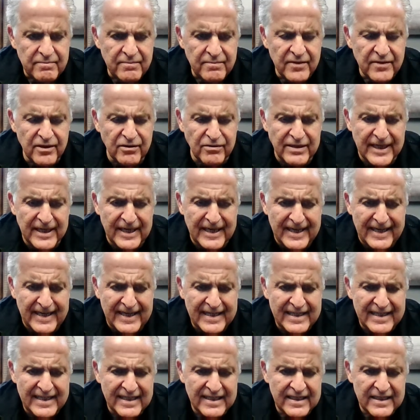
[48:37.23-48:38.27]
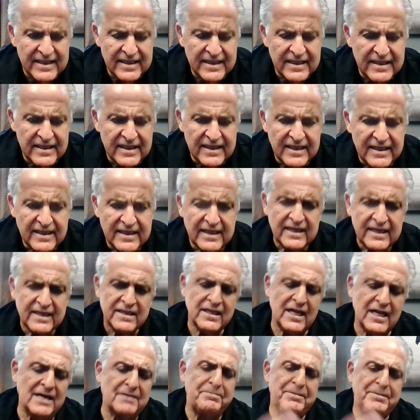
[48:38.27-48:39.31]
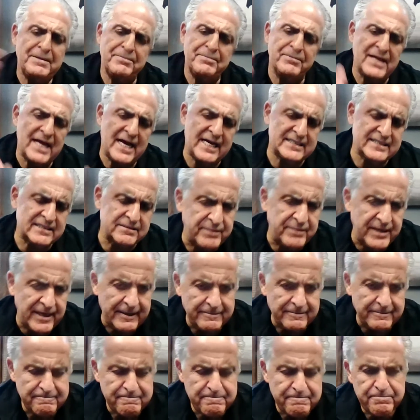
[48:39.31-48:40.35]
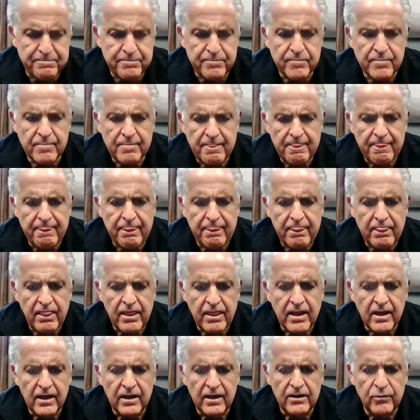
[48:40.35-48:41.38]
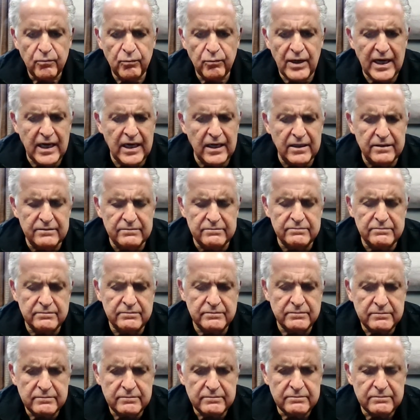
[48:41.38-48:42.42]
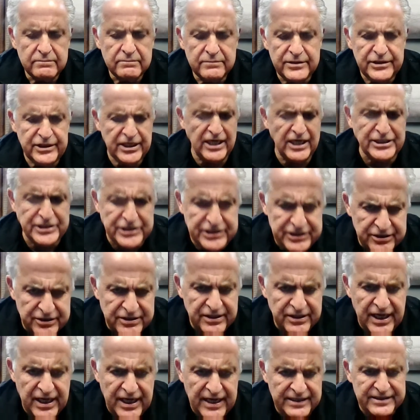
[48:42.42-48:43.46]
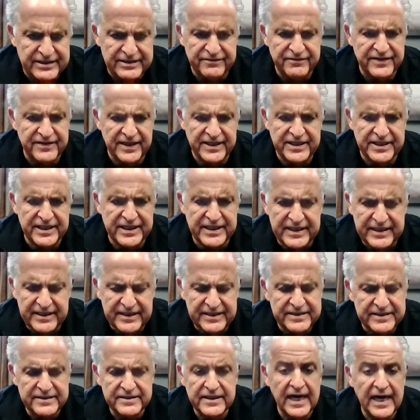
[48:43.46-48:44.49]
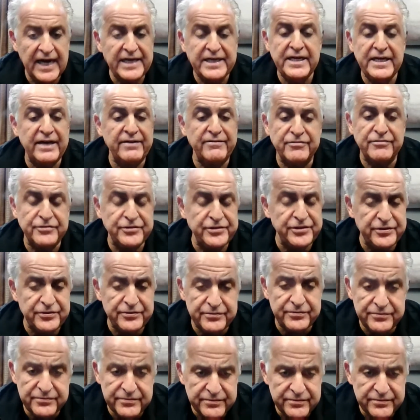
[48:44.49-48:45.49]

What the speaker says: Okay? A lot of people ask me, well, do you ask your clients if they did it? I never do.